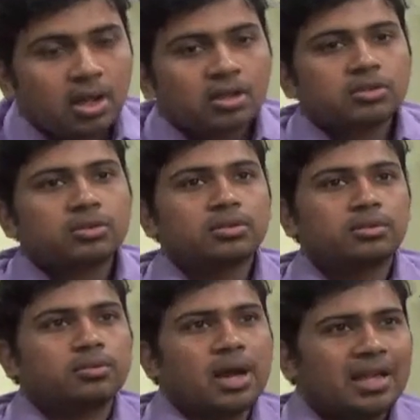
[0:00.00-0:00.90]

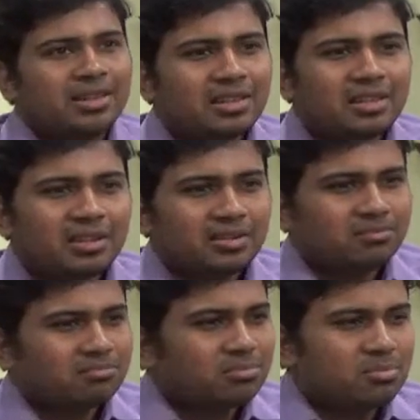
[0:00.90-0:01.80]
So I think that
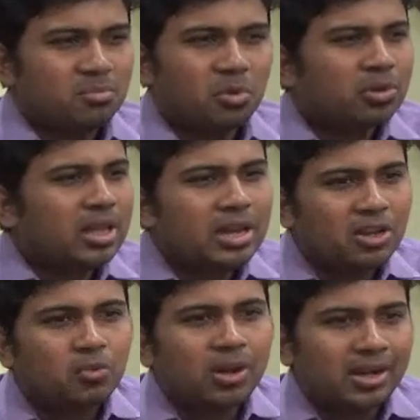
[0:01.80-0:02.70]
both are
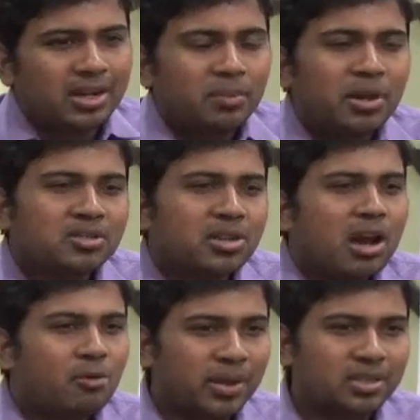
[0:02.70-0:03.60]
equal. It depends on
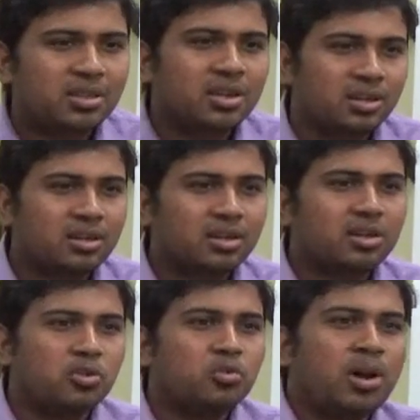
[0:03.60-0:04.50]
how passionate
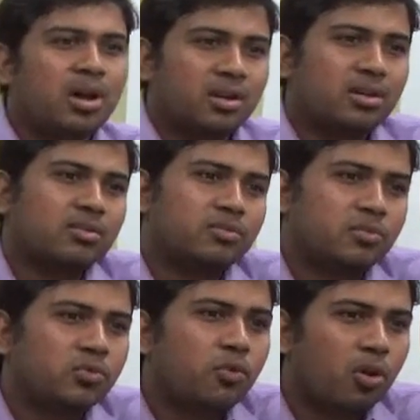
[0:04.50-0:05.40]
you are
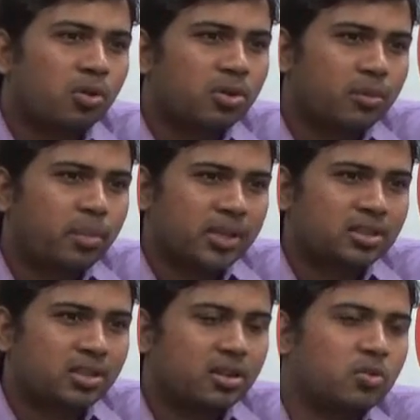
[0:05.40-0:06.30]
to follow your
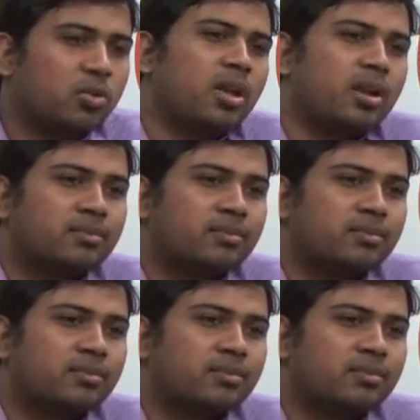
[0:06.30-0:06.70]
passion in cooking.